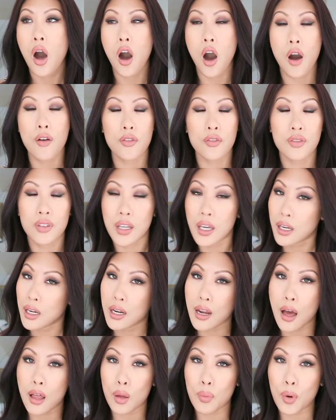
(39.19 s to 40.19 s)
off of an
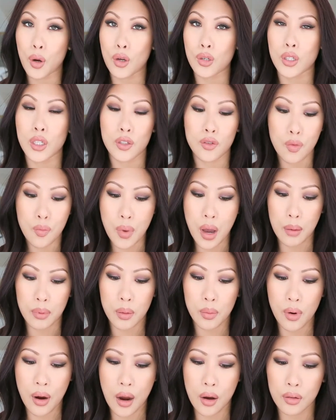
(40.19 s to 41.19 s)
$80 purchase from
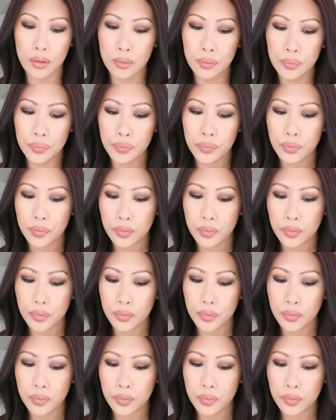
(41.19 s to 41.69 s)
Bobbi Brown